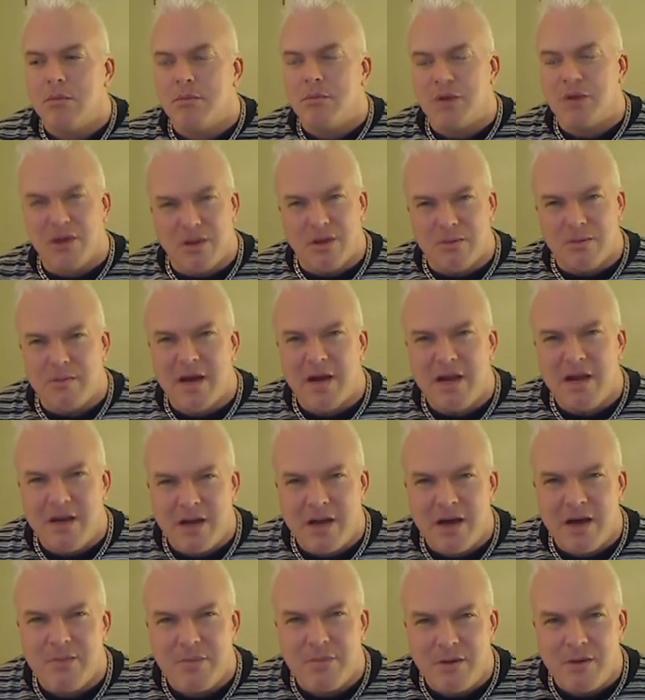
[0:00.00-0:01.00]
but you might
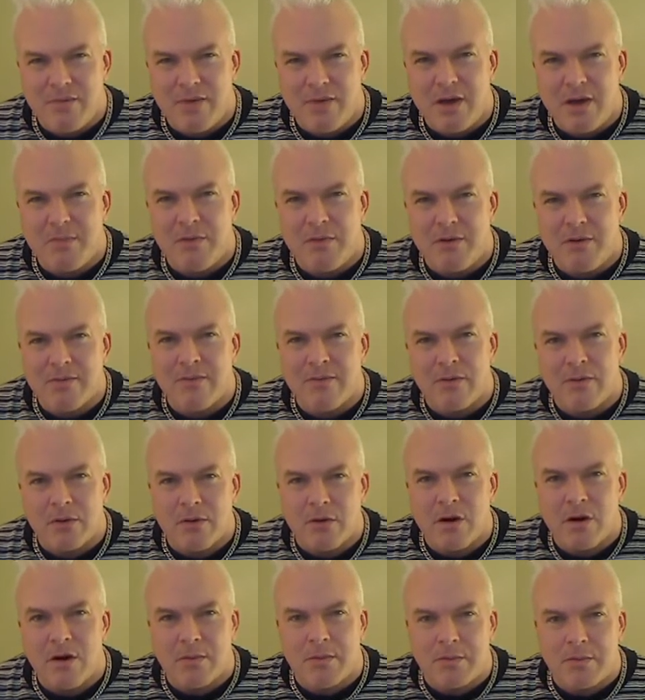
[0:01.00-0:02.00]
not be vaping for
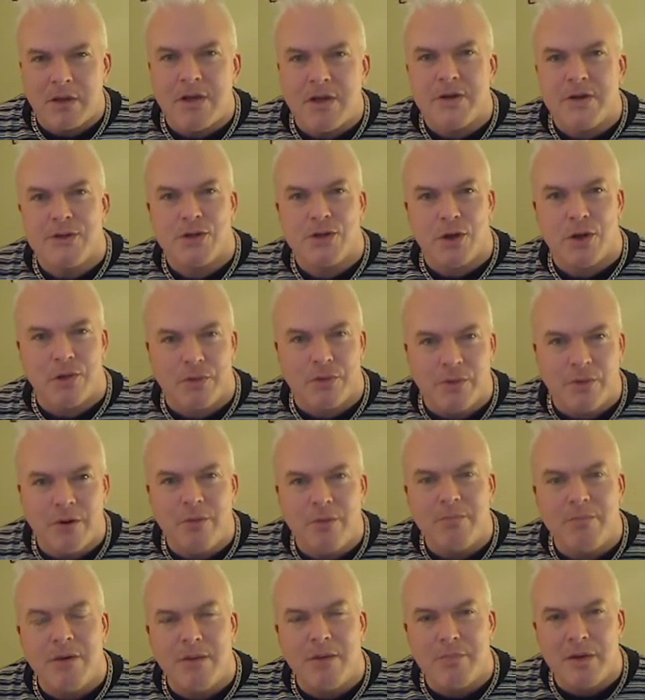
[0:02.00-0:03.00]
long because your
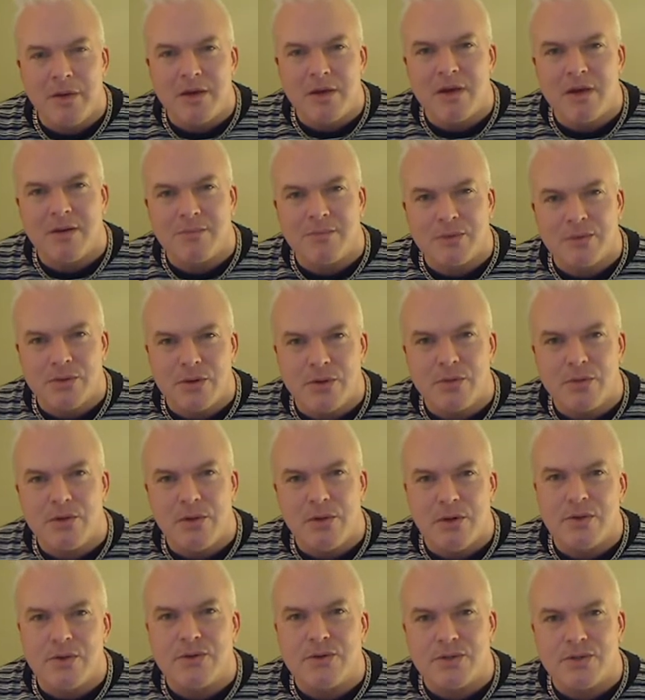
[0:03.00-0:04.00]
throat might become so
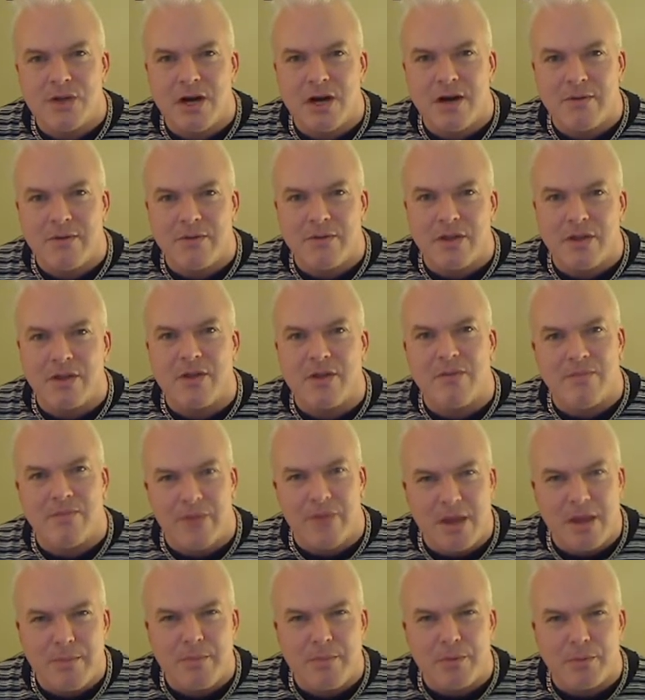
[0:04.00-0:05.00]
closed off that the
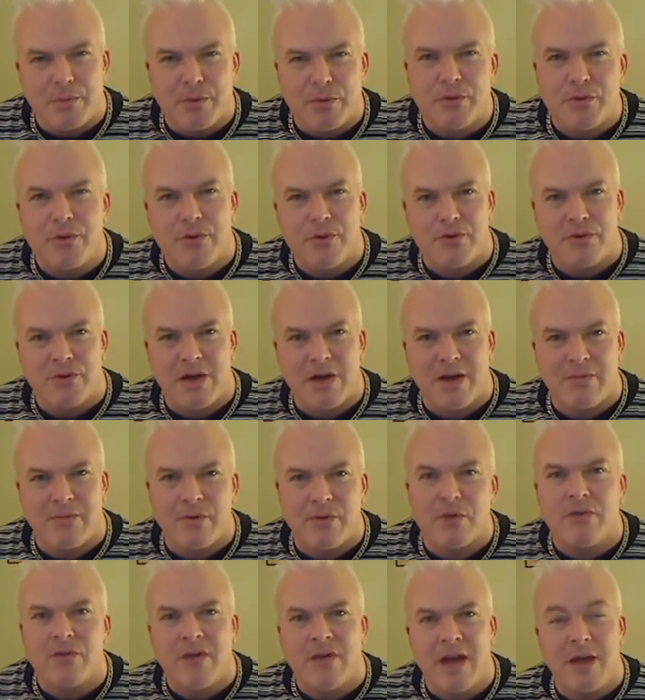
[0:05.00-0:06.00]
vapor produced
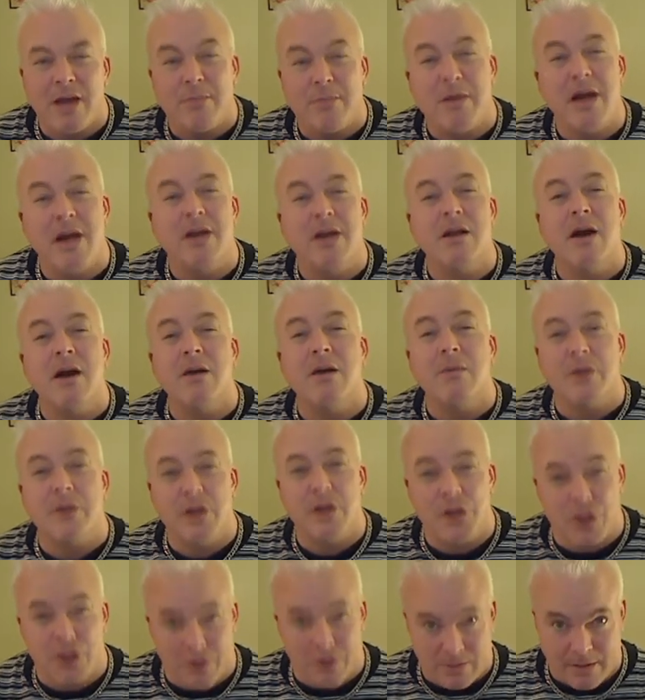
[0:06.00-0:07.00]
off your tank might not
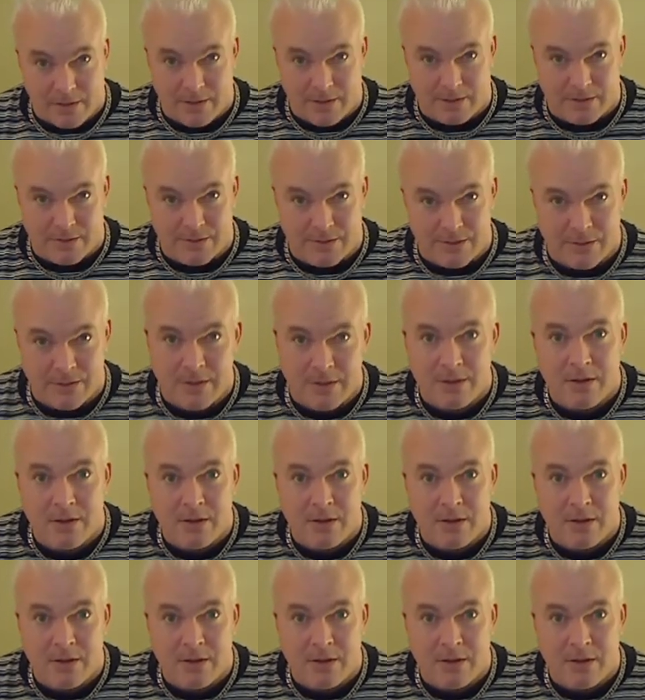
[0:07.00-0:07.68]
reach your lungs.